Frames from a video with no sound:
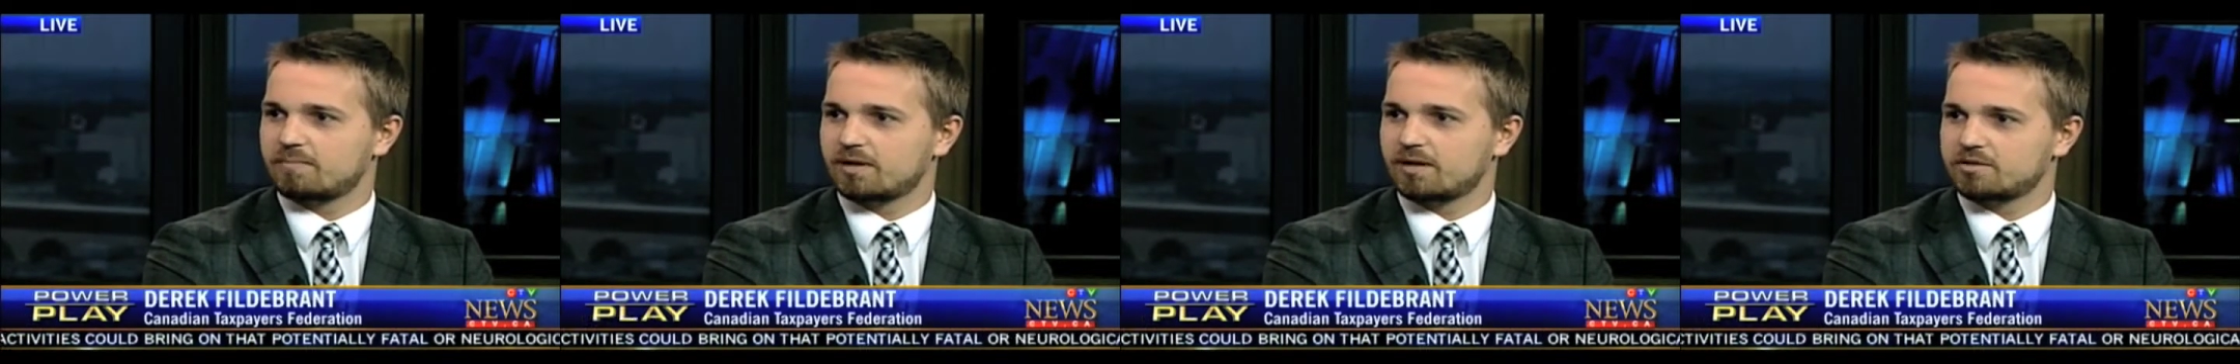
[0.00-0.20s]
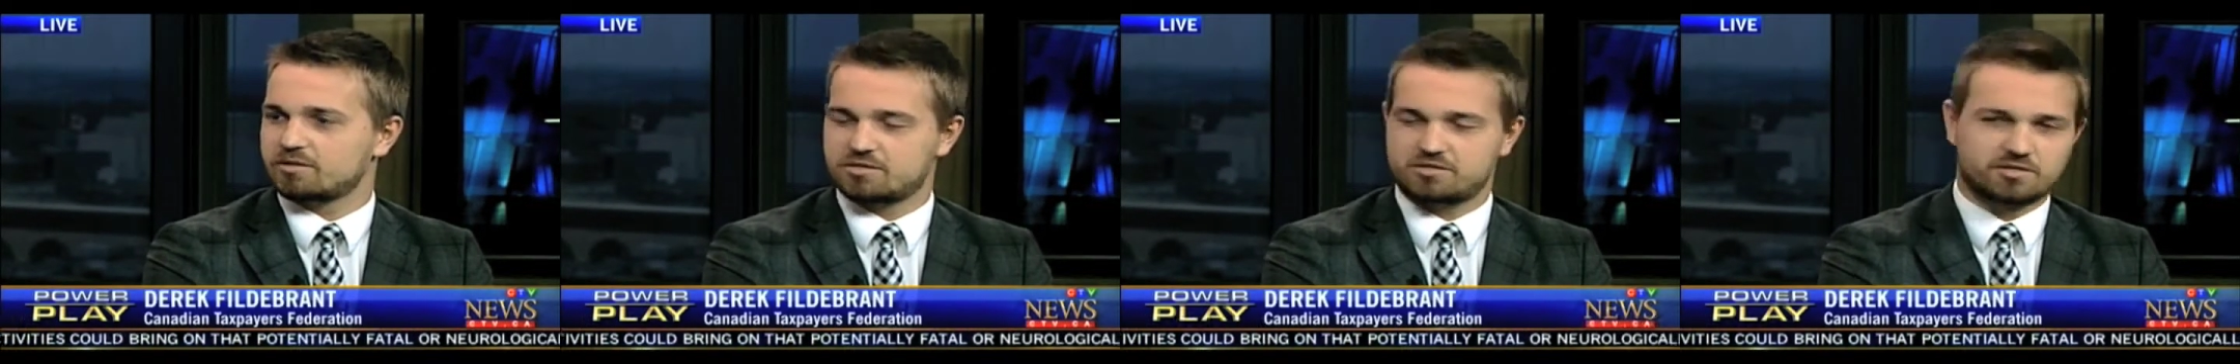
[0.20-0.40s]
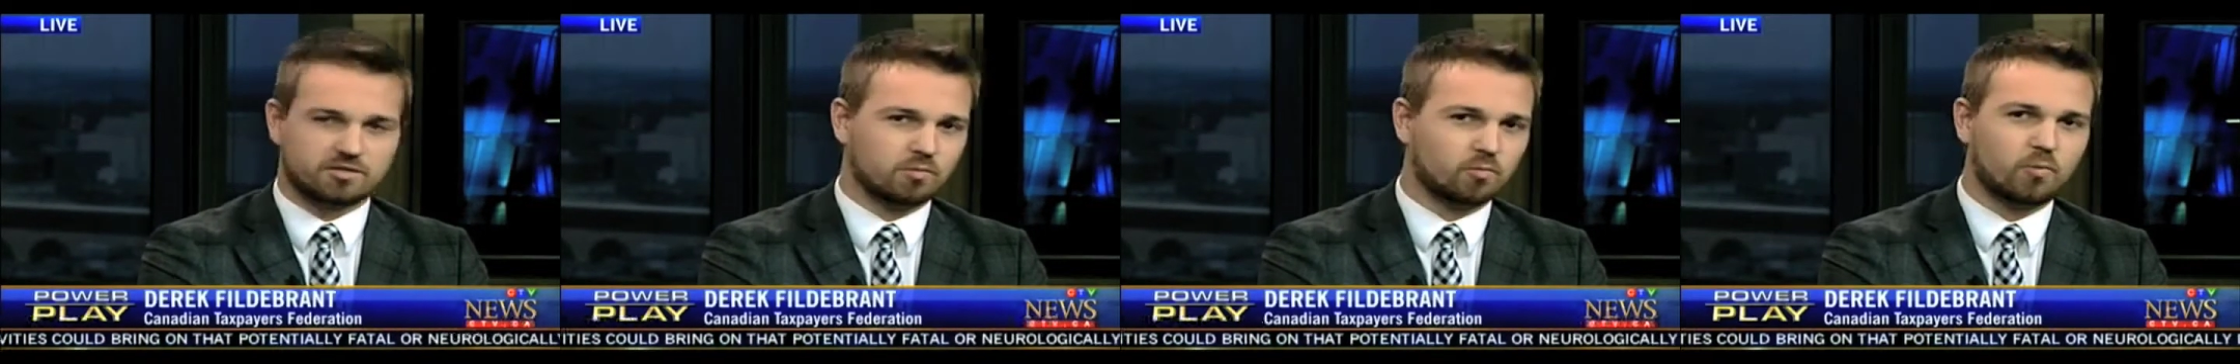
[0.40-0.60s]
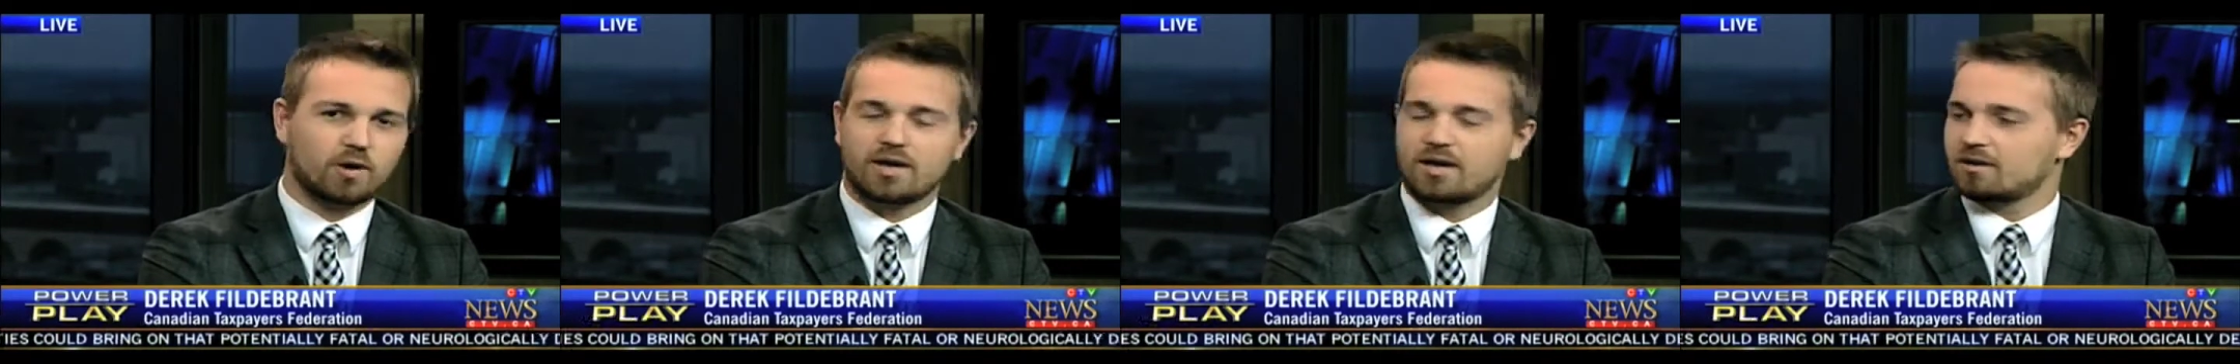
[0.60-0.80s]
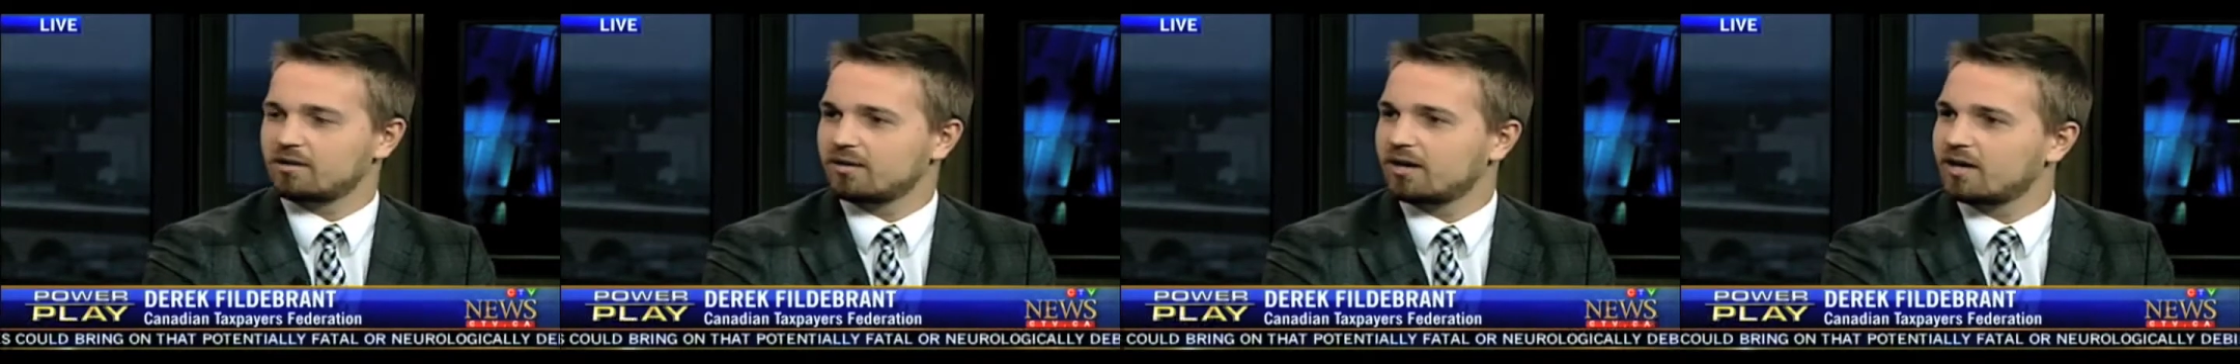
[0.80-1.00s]
pensions that are way
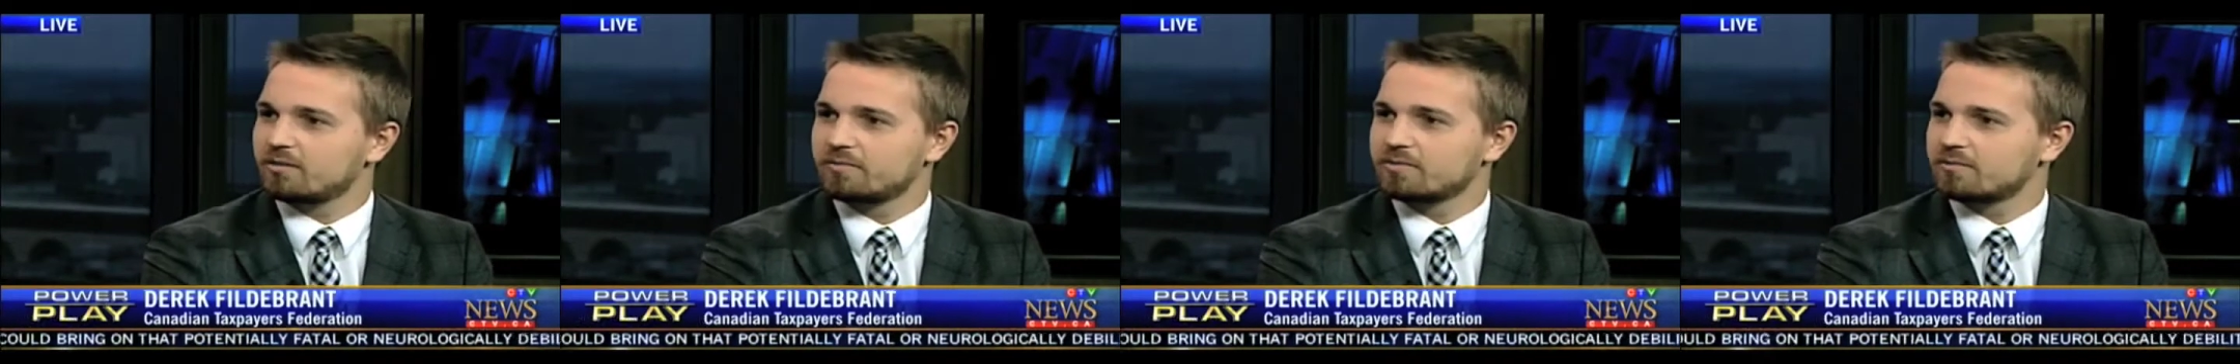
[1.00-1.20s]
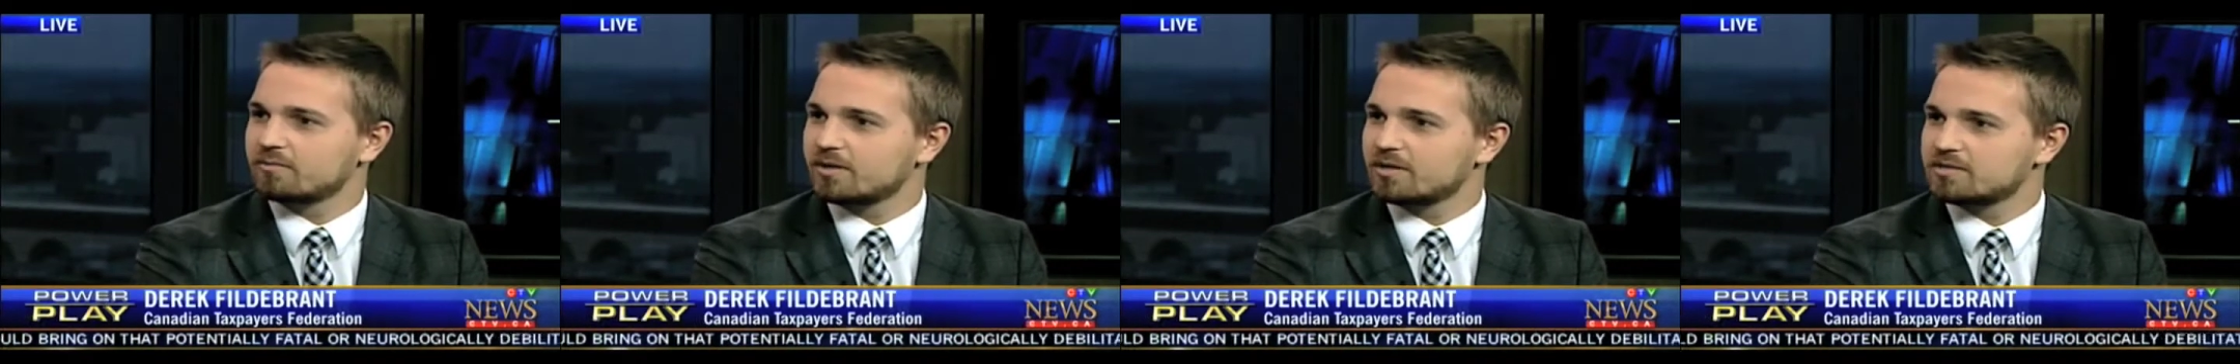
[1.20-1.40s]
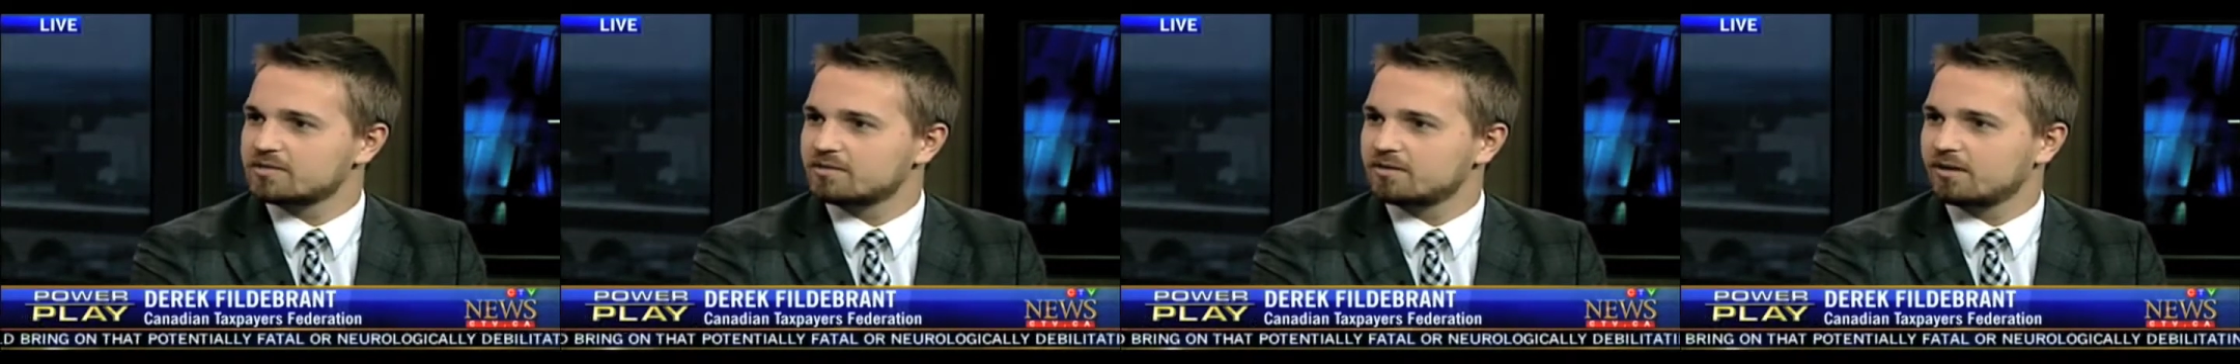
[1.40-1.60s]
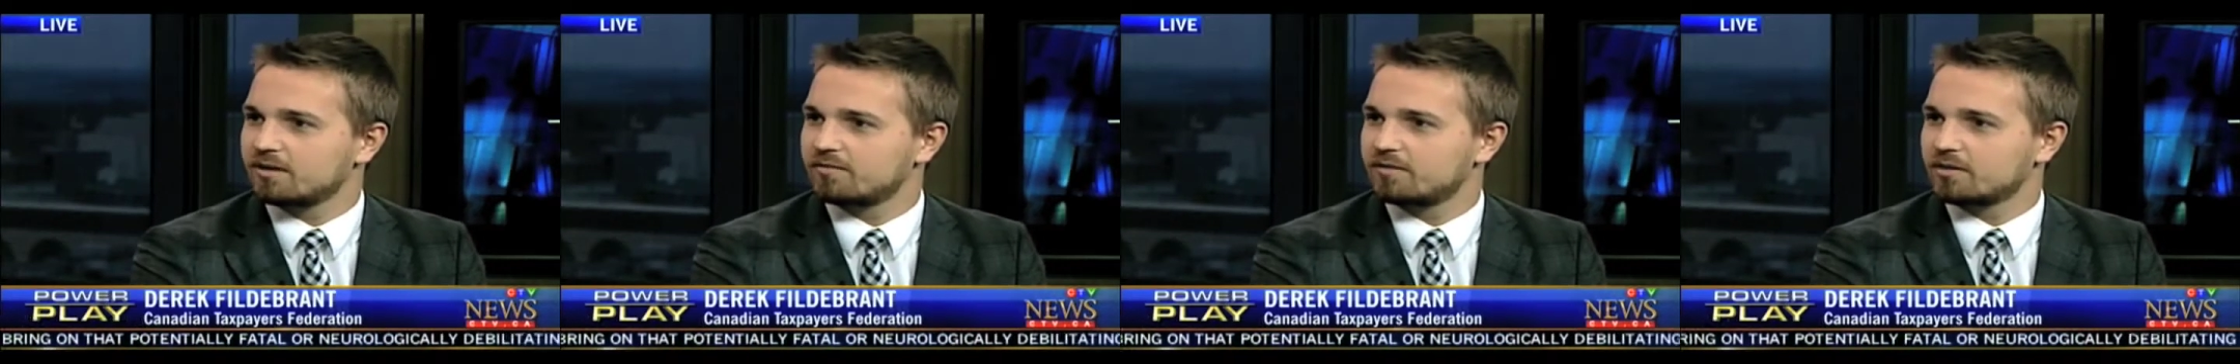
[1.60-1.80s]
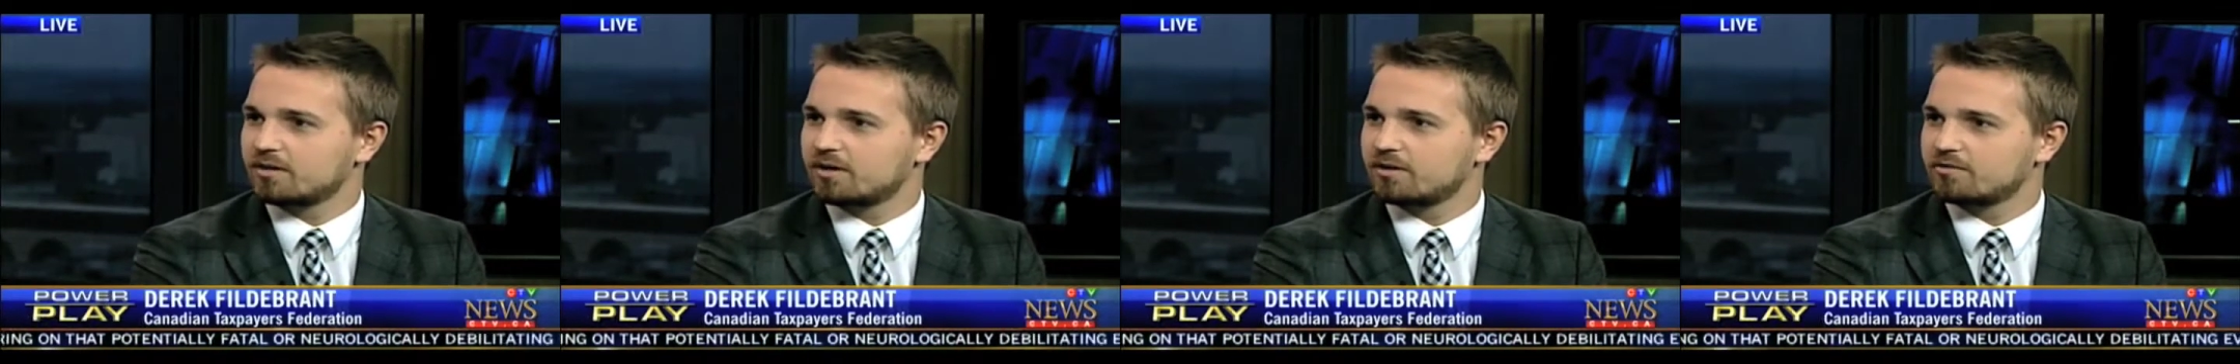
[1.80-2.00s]
out of line with the rest
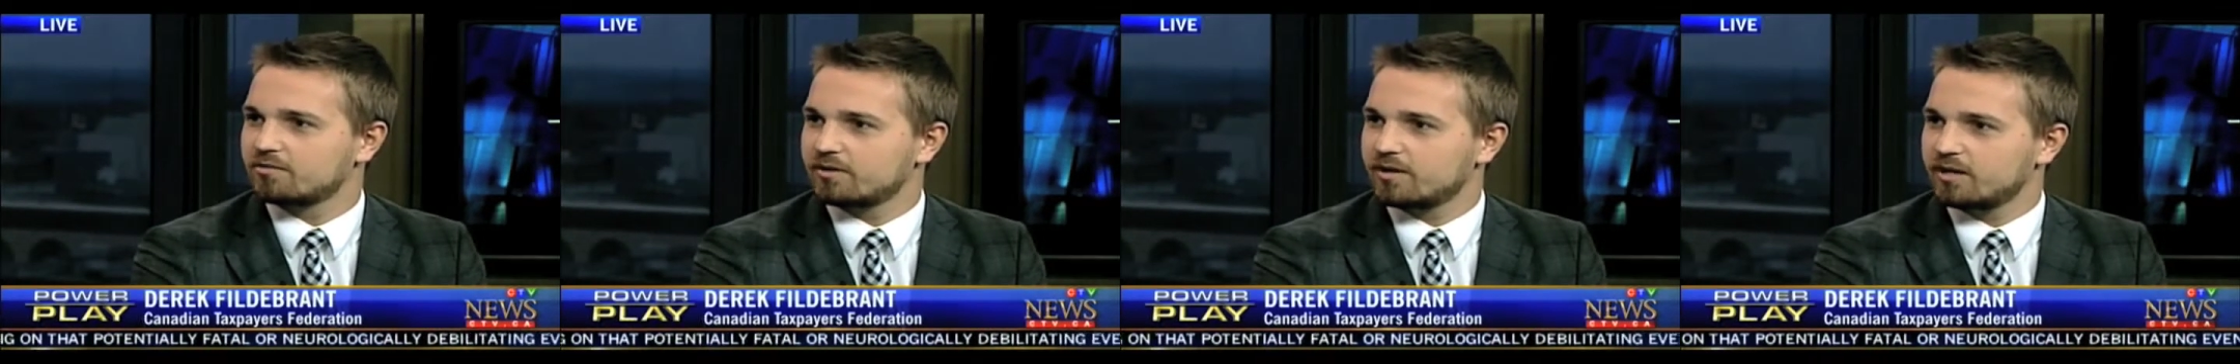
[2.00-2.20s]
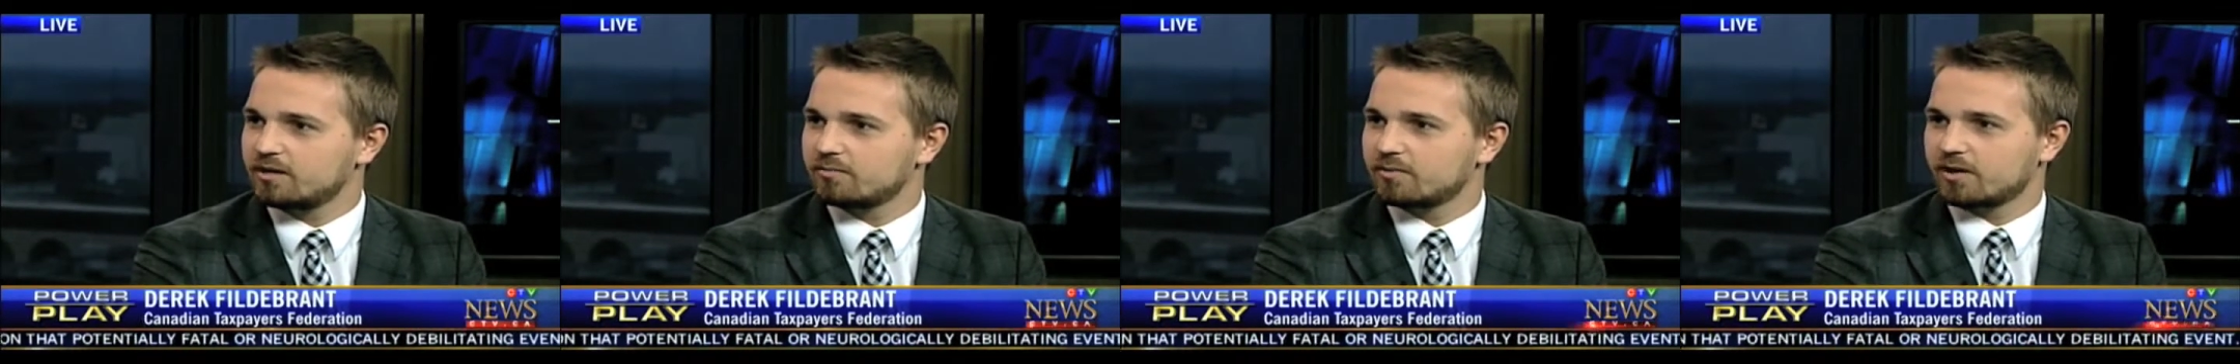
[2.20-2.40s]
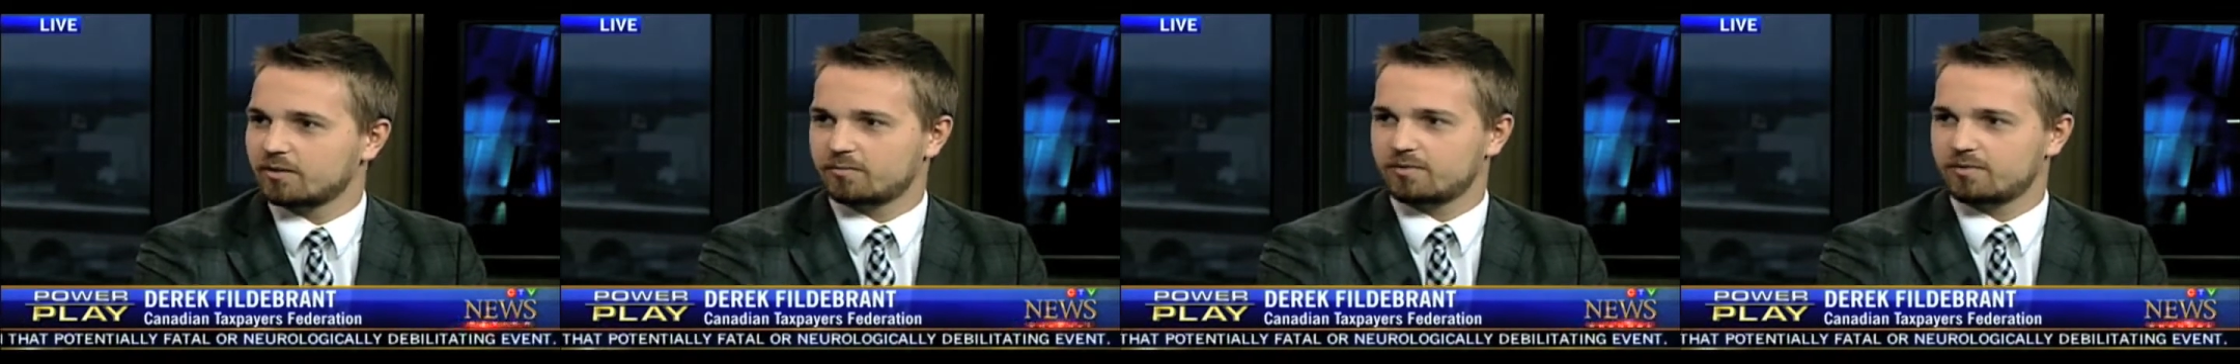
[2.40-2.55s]
of the country anyway.